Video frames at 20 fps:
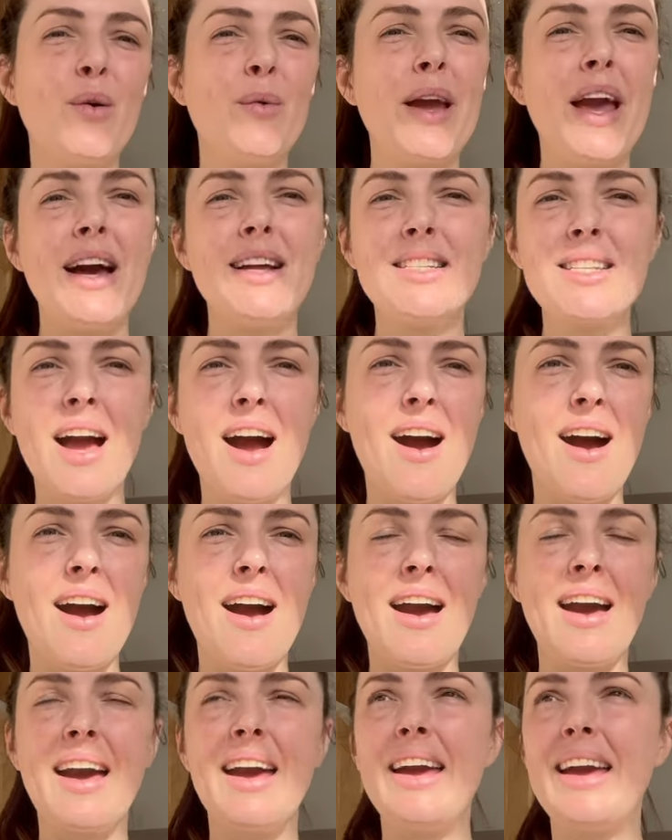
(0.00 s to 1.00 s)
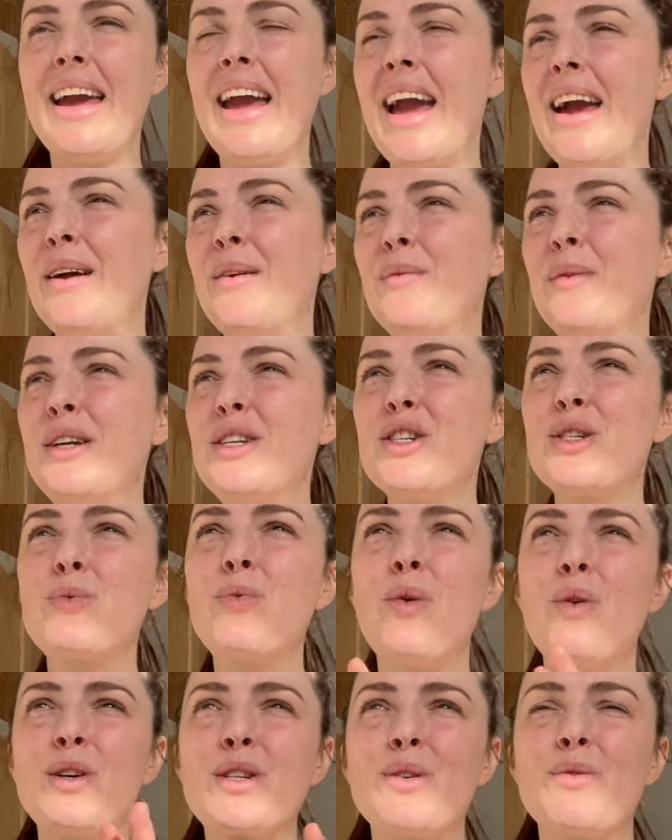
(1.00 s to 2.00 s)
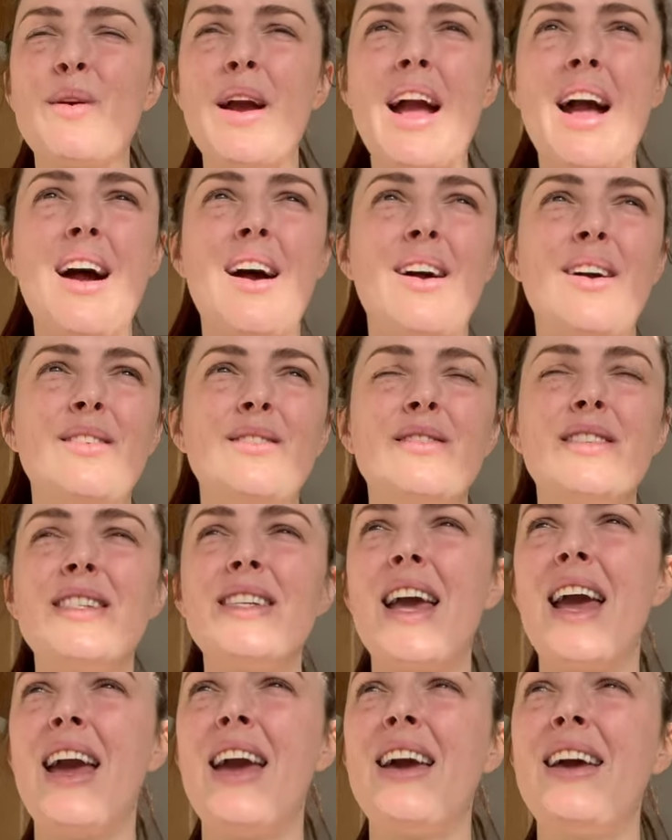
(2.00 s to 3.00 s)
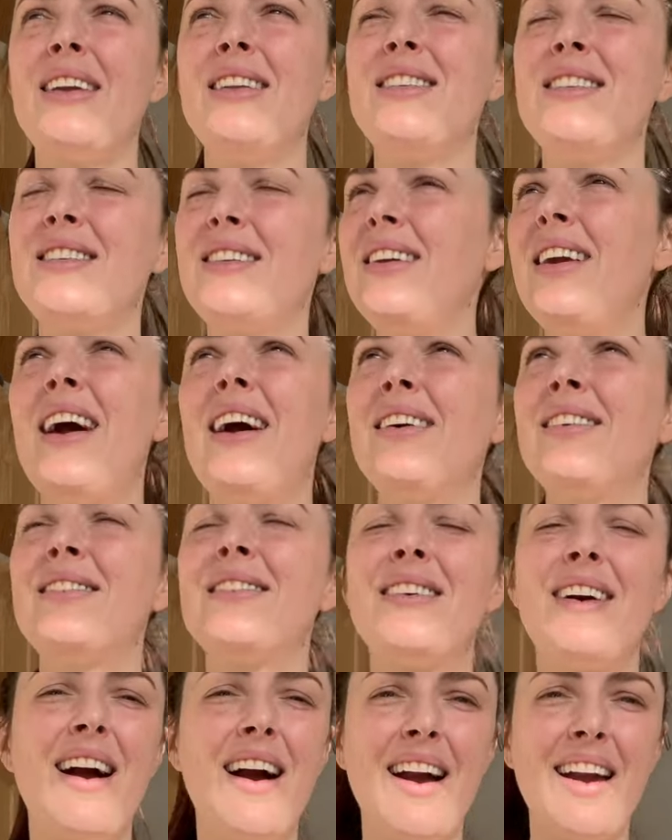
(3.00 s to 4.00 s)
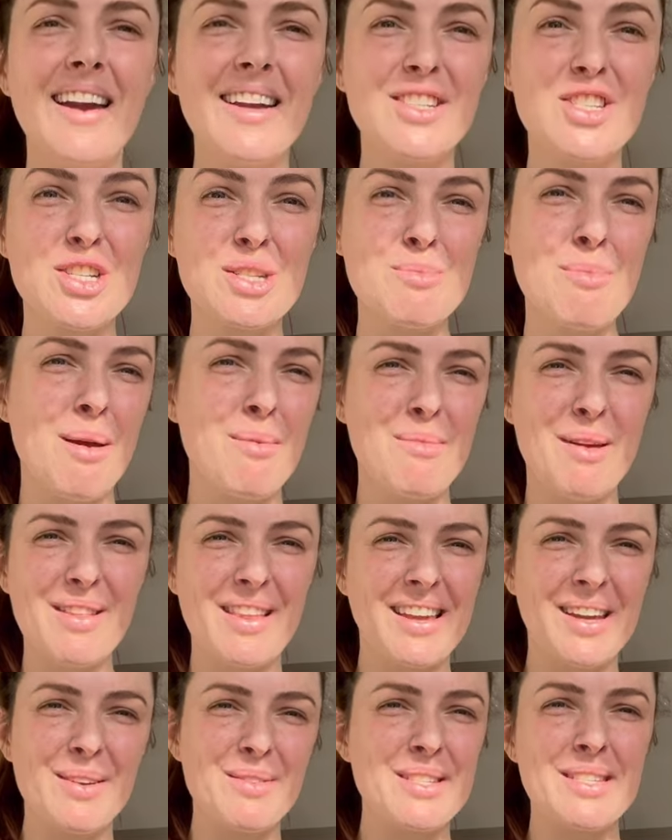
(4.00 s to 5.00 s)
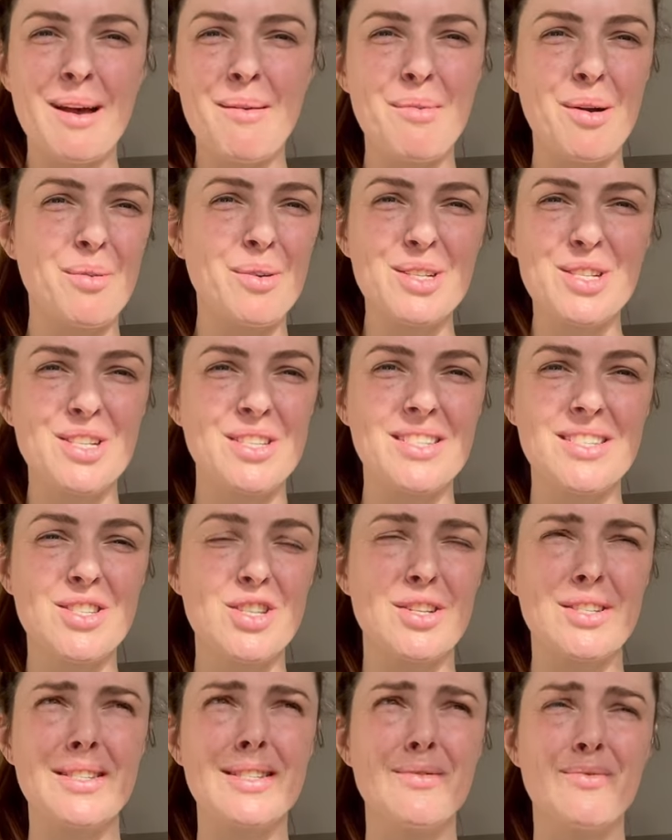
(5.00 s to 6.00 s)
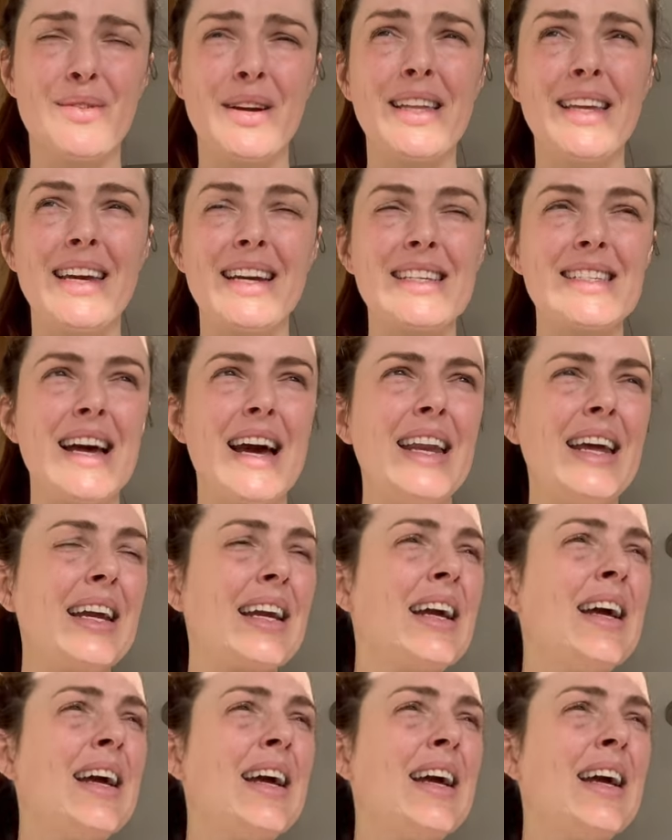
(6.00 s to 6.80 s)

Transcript: We had Ty and we just walked around and yeah, it just made me think of summer, which is just really exciting.